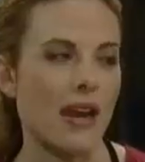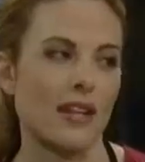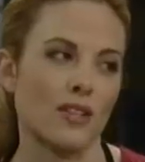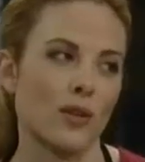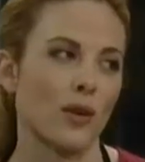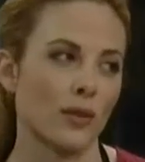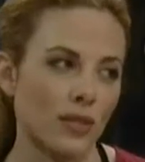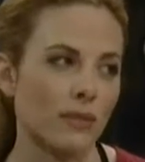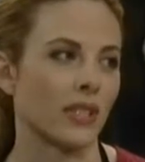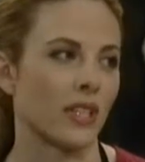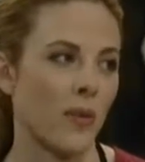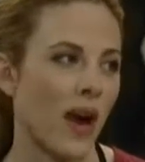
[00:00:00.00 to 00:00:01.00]
It's
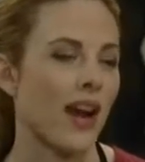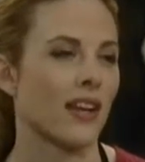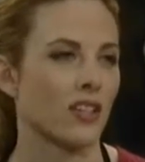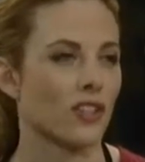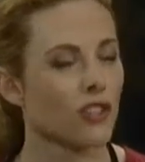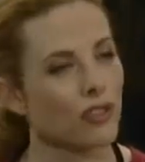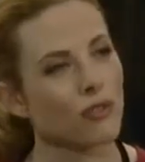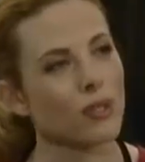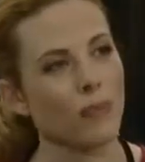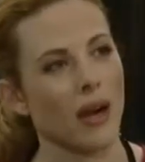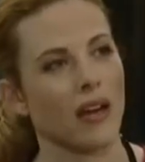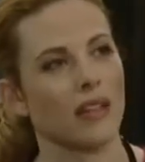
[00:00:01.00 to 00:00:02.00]
ultimately why I didn't choose
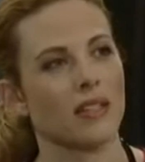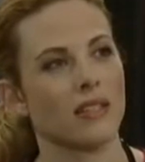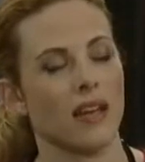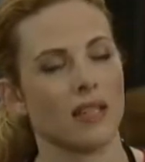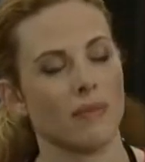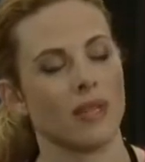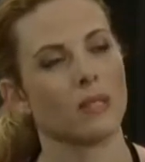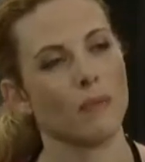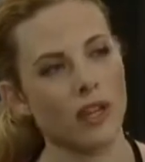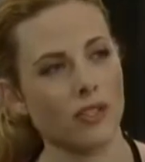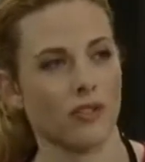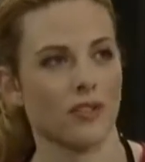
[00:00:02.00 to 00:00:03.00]
spines as my
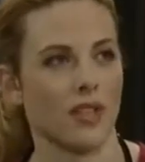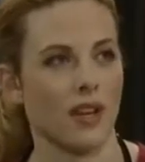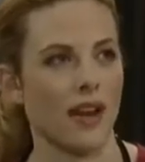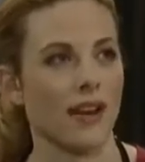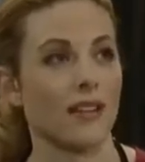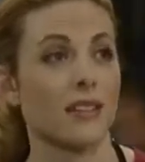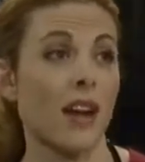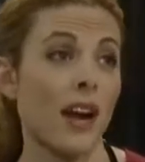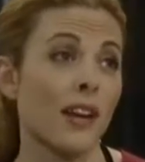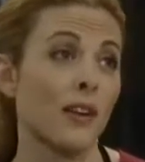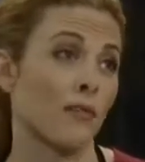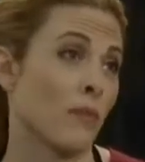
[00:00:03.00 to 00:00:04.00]
specialty. I got
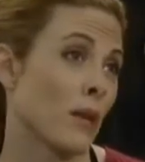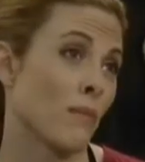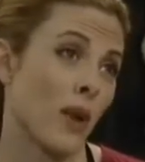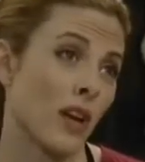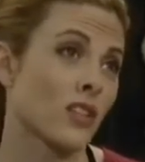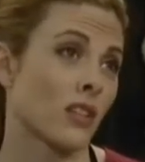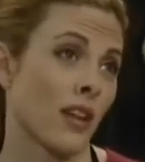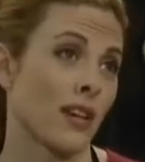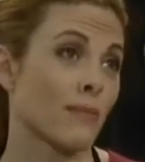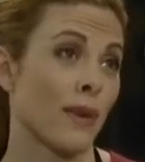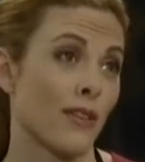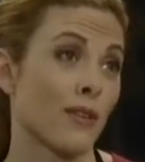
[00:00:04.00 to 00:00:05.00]
tired of being
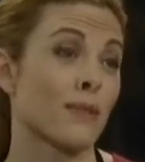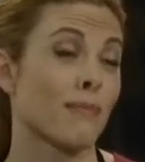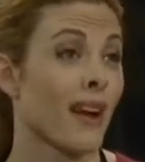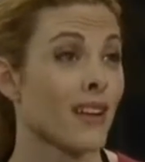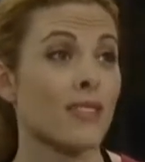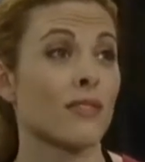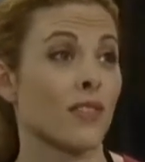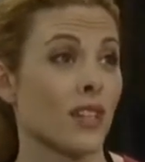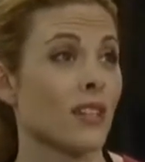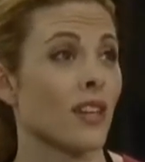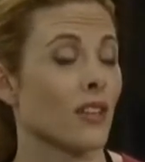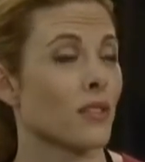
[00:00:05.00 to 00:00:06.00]
marginalized by those massive
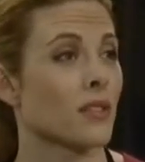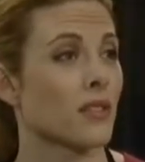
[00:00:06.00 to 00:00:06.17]
egos.